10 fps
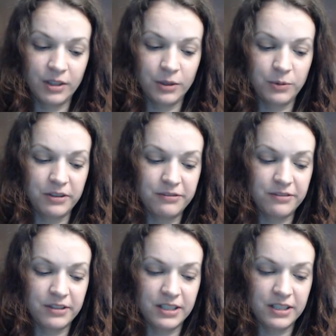What a
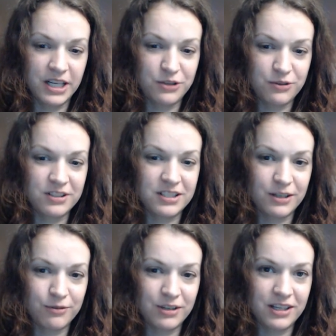fun,
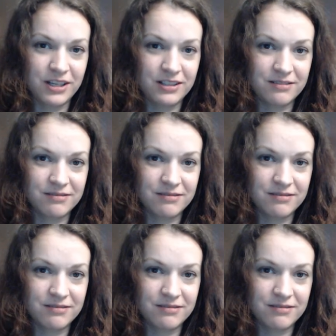interesting read.